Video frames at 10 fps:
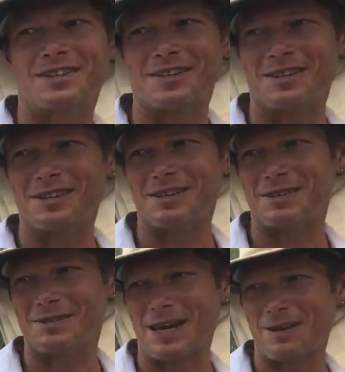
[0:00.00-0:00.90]

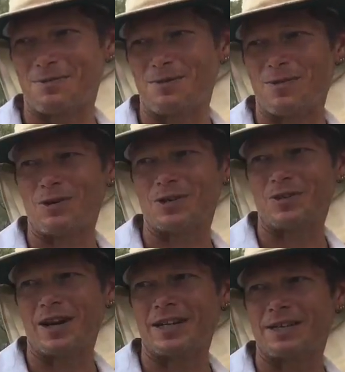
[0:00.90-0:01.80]
started to put mulch
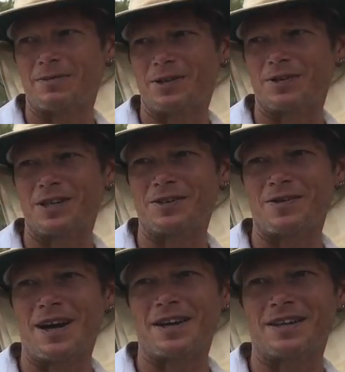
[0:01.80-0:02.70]
around some of the trees
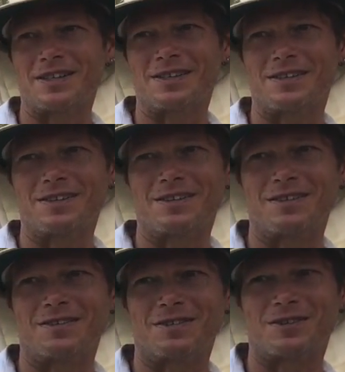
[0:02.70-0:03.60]
around it, because the
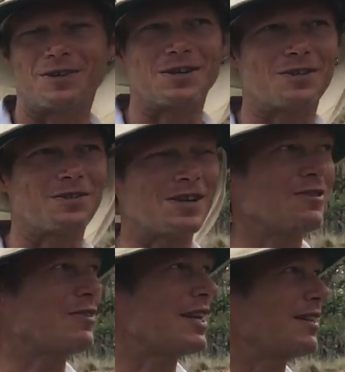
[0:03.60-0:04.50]
trees I thought they
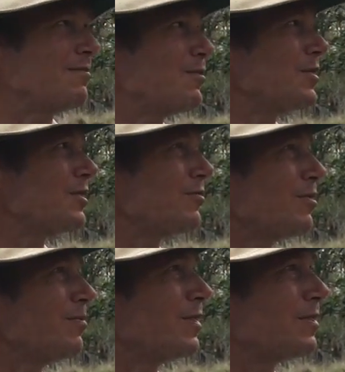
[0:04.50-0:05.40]
were all getting moisture
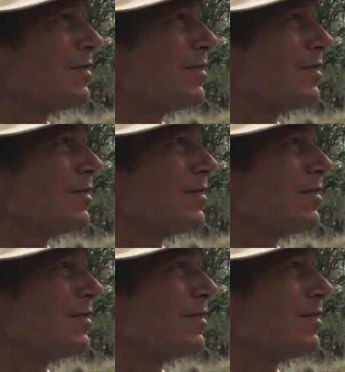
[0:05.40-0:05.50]
from it as